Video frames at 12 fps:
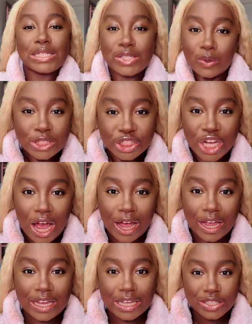be so
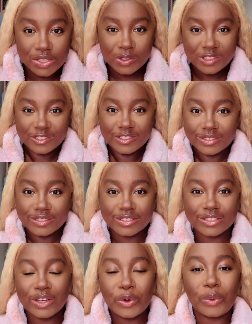shy and so
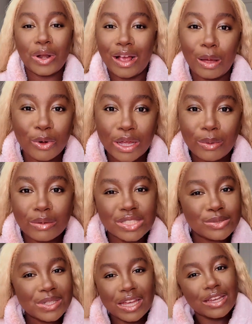when I come on camera. I'm
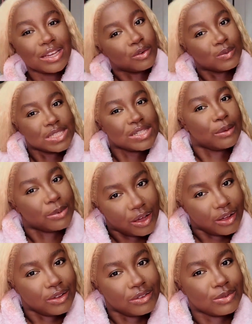just be like, what's up,
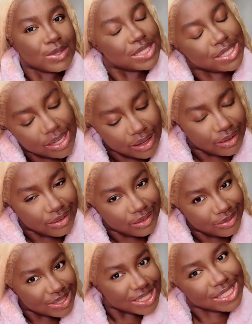y'all? What's up?
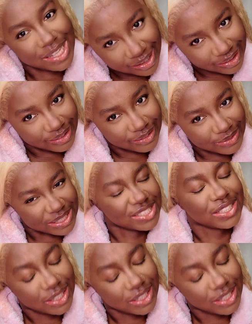What's up? What's